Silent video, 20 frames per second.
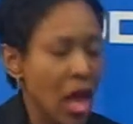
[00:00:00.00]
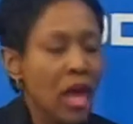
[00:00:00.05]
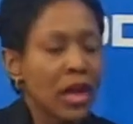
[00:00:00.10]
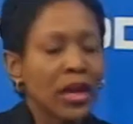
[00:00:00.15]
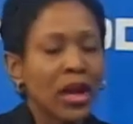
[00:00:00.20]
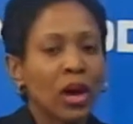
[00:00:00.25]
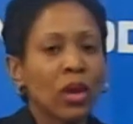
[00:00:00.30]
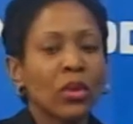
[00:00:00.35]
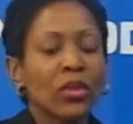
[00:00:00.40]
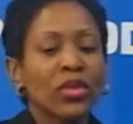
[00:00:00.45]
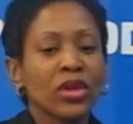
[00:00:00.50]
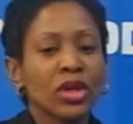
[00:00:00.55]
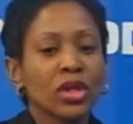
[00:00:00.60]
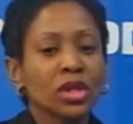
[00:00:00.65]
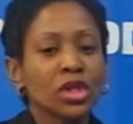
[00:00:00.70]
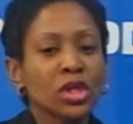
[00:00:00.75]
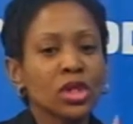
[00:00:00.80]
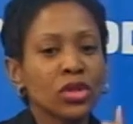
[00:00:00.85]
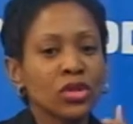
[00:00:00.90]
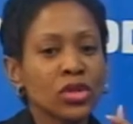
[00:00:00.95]
Now, there are
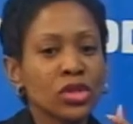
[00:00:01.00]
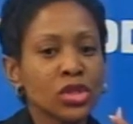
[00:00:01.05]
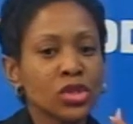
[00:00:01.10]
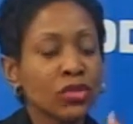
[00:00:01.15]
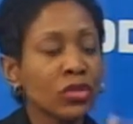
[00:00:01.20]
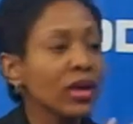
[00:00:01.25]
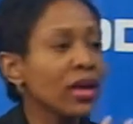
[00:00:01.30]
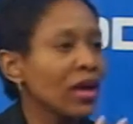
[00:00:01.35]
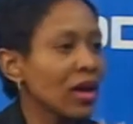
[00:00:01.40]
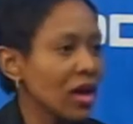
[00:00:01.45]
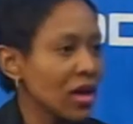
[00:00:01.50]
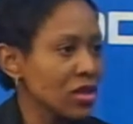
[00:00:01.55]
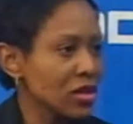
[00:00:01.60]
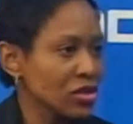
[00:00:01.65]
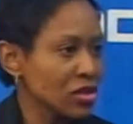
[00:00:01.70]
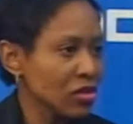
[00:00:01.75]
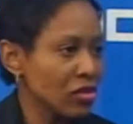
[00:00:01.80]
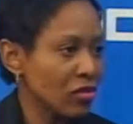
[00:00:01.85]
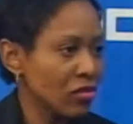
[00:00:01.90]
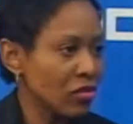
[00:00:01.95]
three
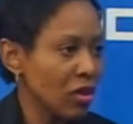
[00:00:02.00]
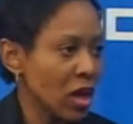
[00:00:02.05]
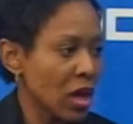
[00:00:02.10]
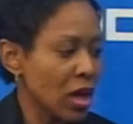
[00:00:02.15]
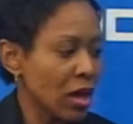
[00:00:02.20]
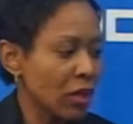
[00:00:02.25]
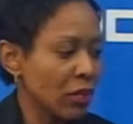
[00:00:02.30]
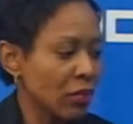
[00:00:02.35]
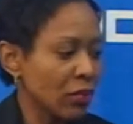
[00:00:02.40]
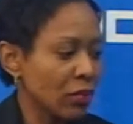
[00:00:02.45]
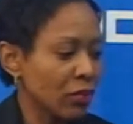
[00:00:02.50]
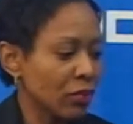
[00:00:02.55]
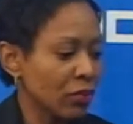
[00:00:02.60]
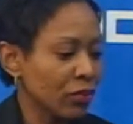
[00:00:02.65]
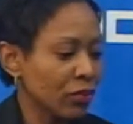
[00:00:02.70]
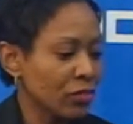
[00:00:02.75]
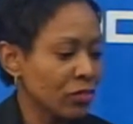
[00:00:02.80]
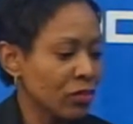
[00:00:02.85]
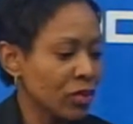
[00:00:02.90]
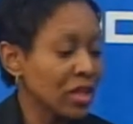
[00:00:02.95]
kinds of
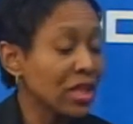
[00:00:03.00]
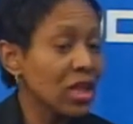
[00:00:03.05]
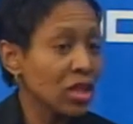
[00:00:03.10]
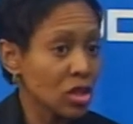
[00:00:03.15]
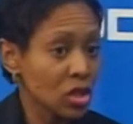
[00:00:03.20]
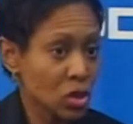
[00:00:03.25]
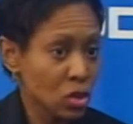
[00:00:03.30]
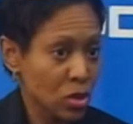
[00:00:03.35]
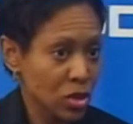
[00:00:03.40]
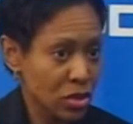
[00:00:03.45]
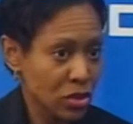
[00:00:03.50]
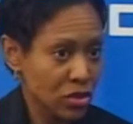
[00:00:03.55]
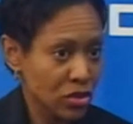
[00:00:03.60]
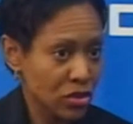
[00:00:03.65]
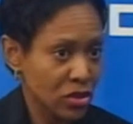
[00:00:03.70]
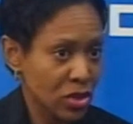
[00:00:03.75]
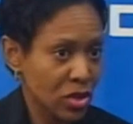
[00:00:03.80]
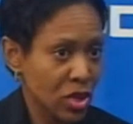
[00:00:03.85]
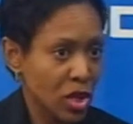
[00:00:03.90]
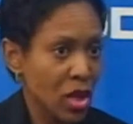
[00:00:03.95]
eating
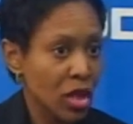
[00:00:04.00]
disorders.